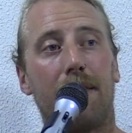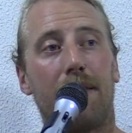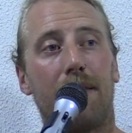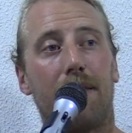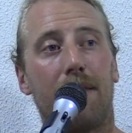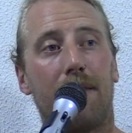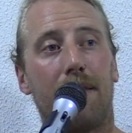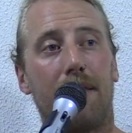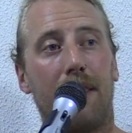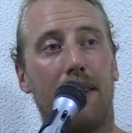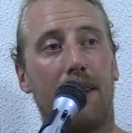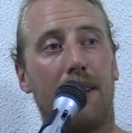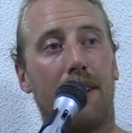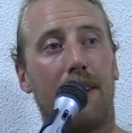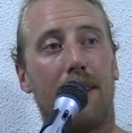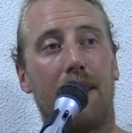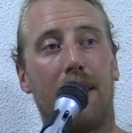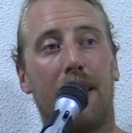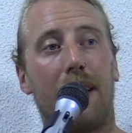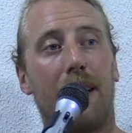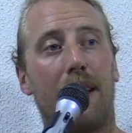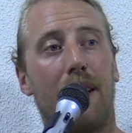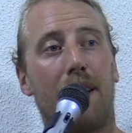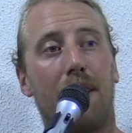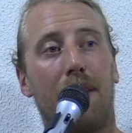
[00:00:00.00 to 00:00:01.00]
You know,
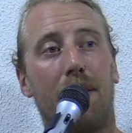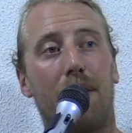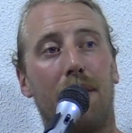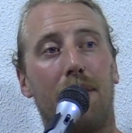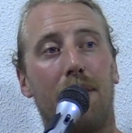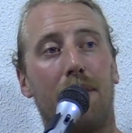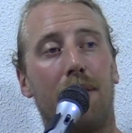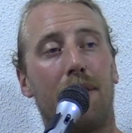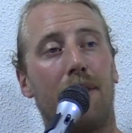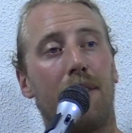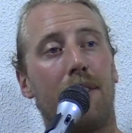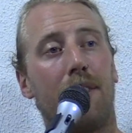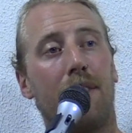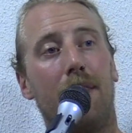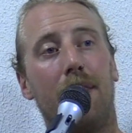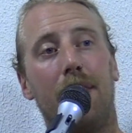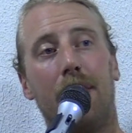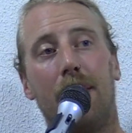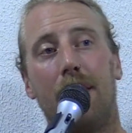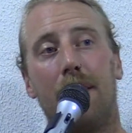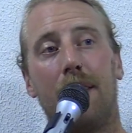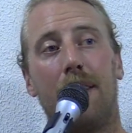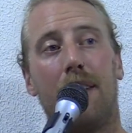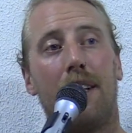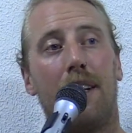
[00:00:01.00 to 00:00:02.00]
I know
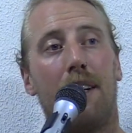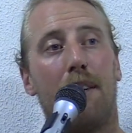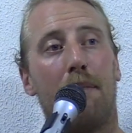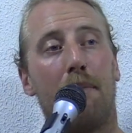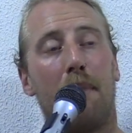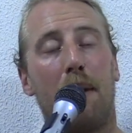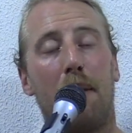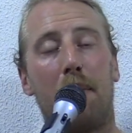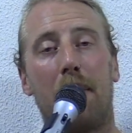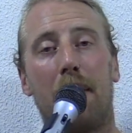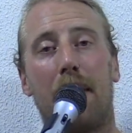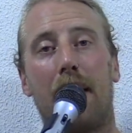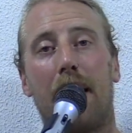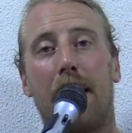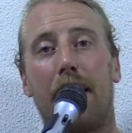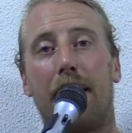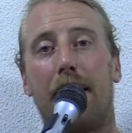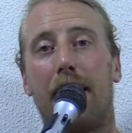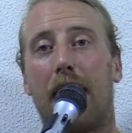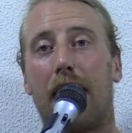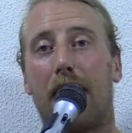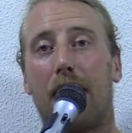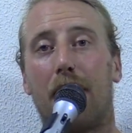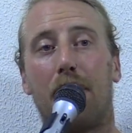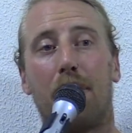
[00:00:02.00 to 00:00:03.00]
maybe
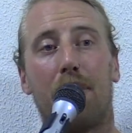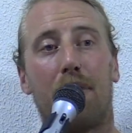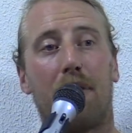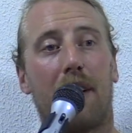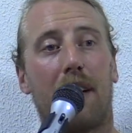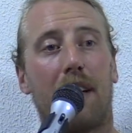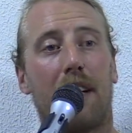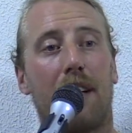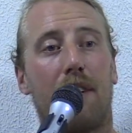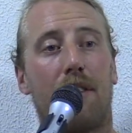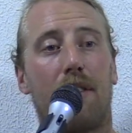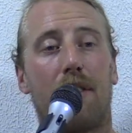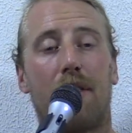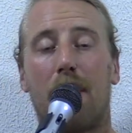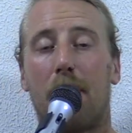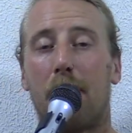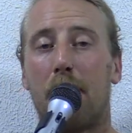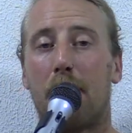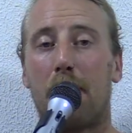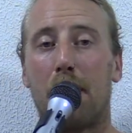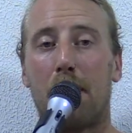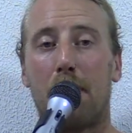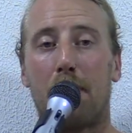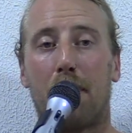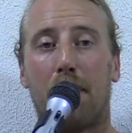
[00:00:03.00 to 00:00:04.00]
that goes against some
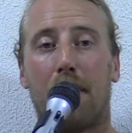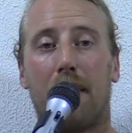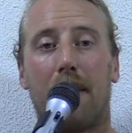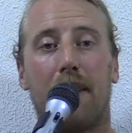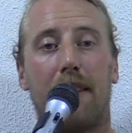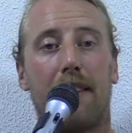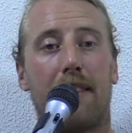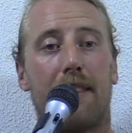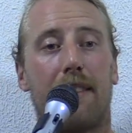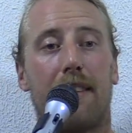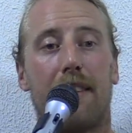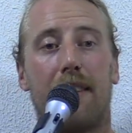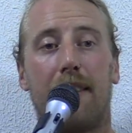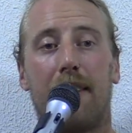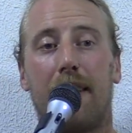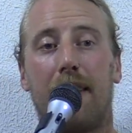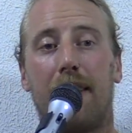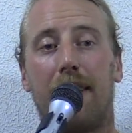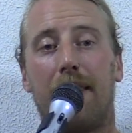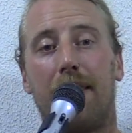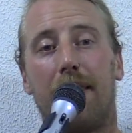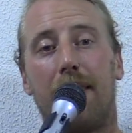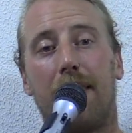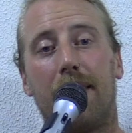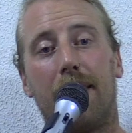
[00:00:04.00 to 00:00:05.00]
people that listen that
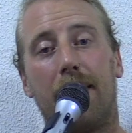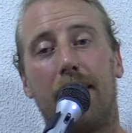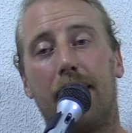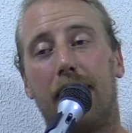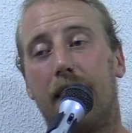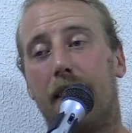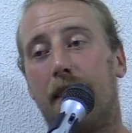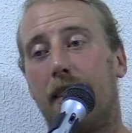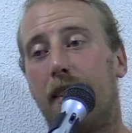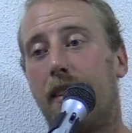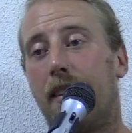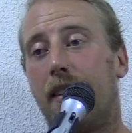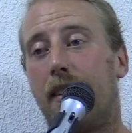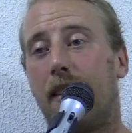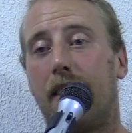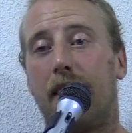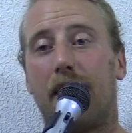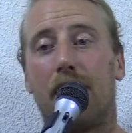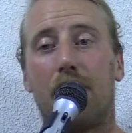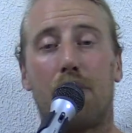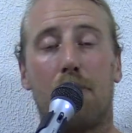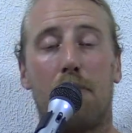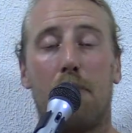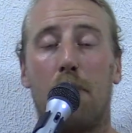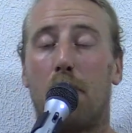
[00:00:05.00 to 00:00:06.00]

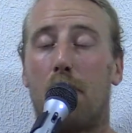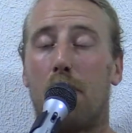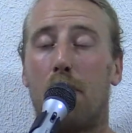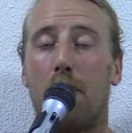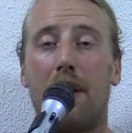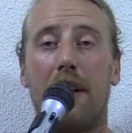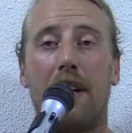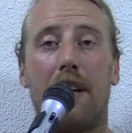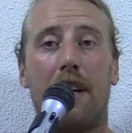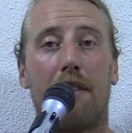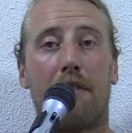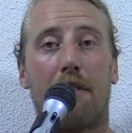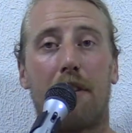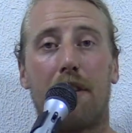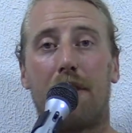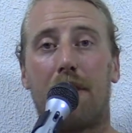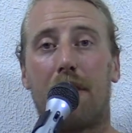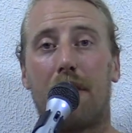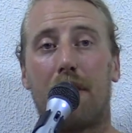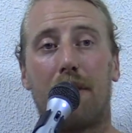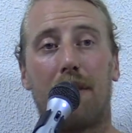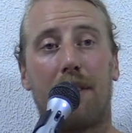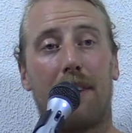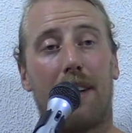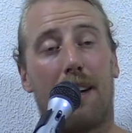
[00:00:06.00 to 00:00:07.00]
smoke weed every
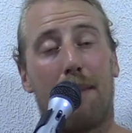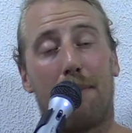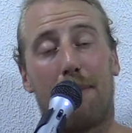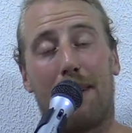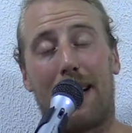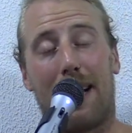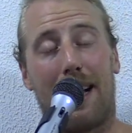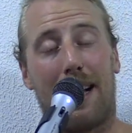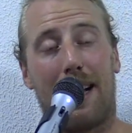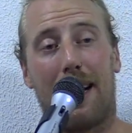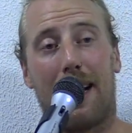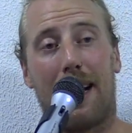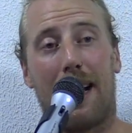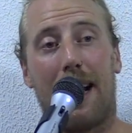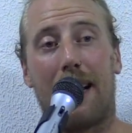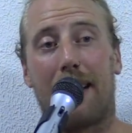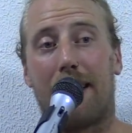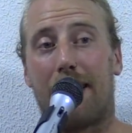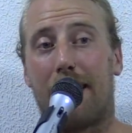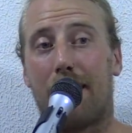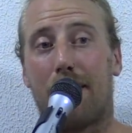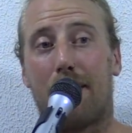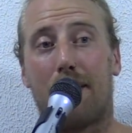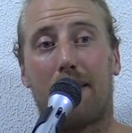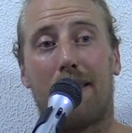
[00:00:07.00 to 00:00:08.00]
single day. But
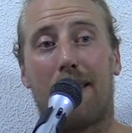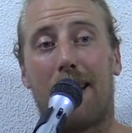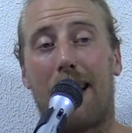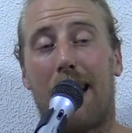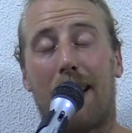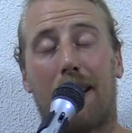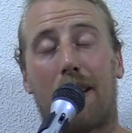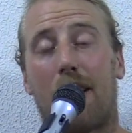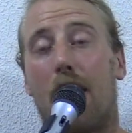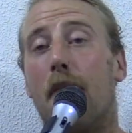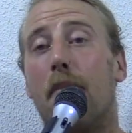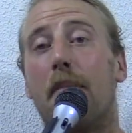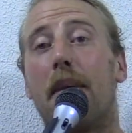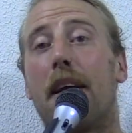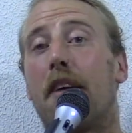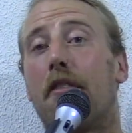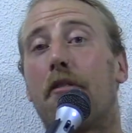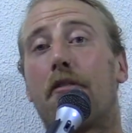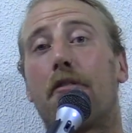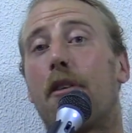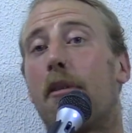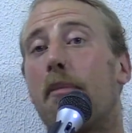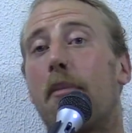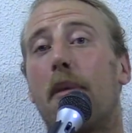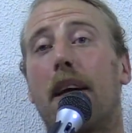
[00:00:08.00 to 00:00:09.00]
coming
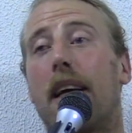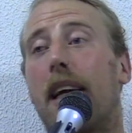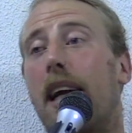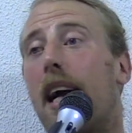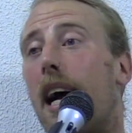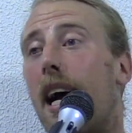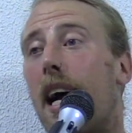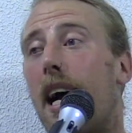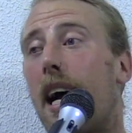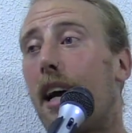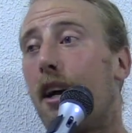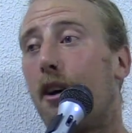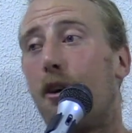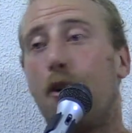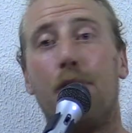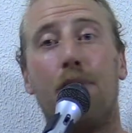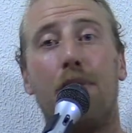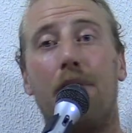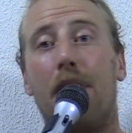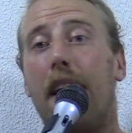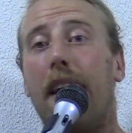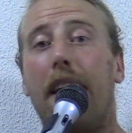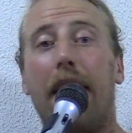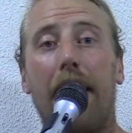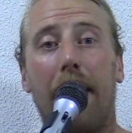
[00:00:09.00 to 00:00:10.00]
from a guy who
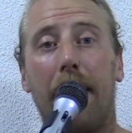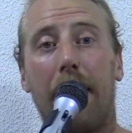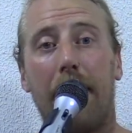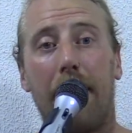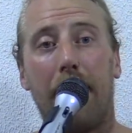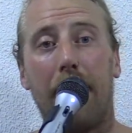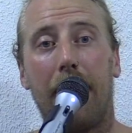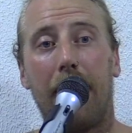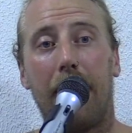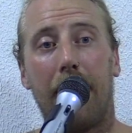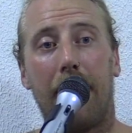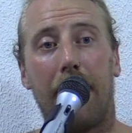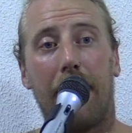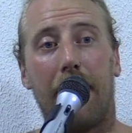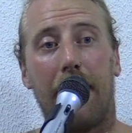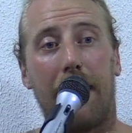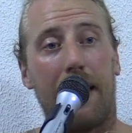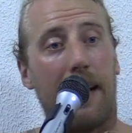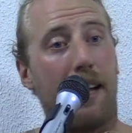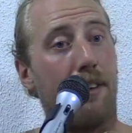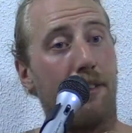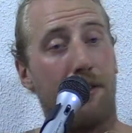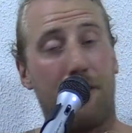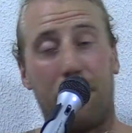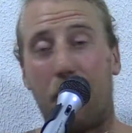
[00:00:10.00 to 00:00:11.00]
did it and
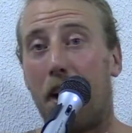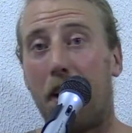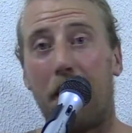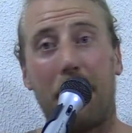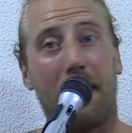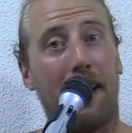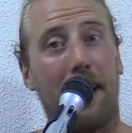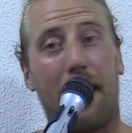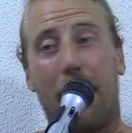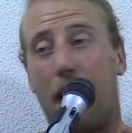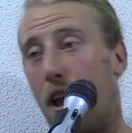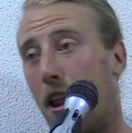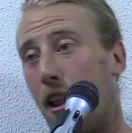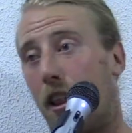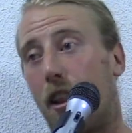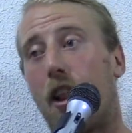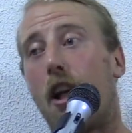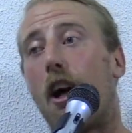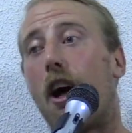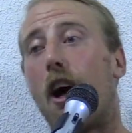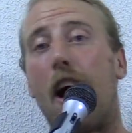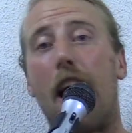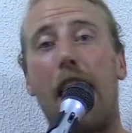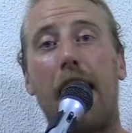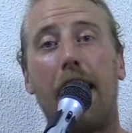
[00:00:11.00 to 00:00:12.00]
has done it a
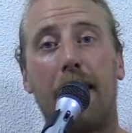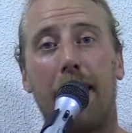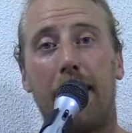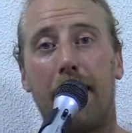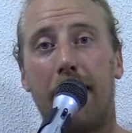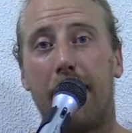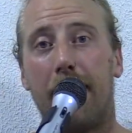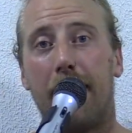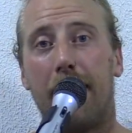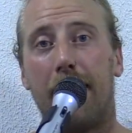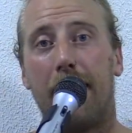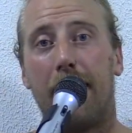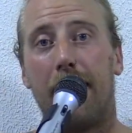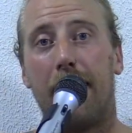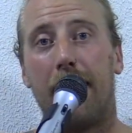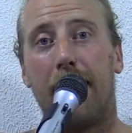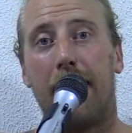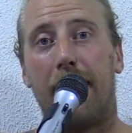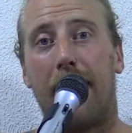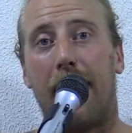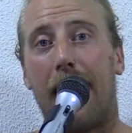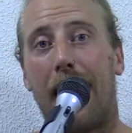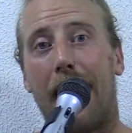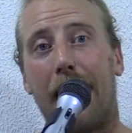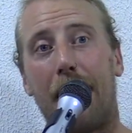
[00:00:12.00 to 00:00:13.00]
lot,
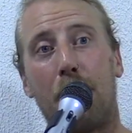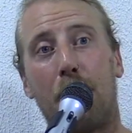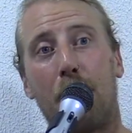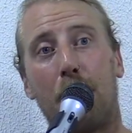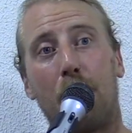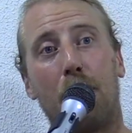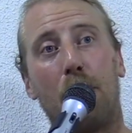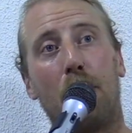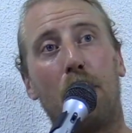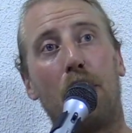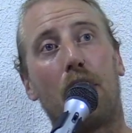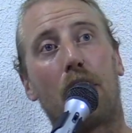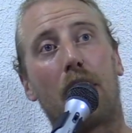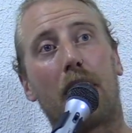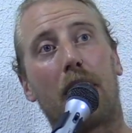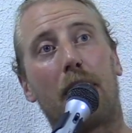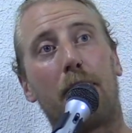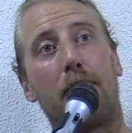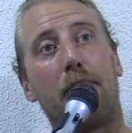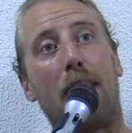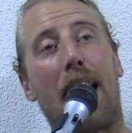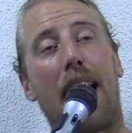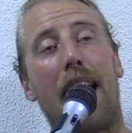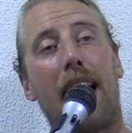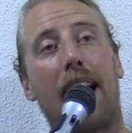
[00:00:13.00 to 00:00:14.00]
I don't look
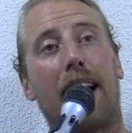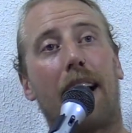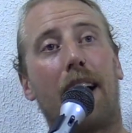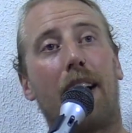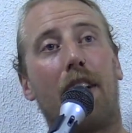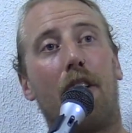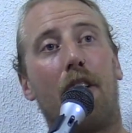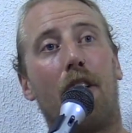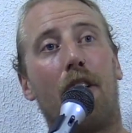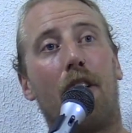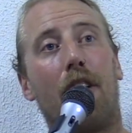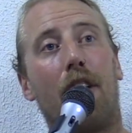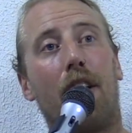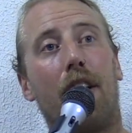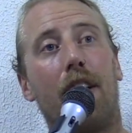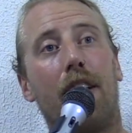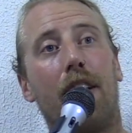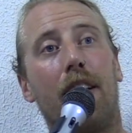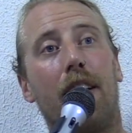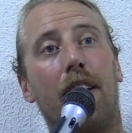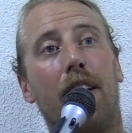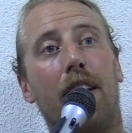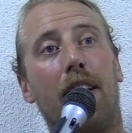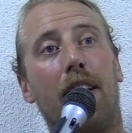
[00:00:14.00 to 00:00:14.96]
back on,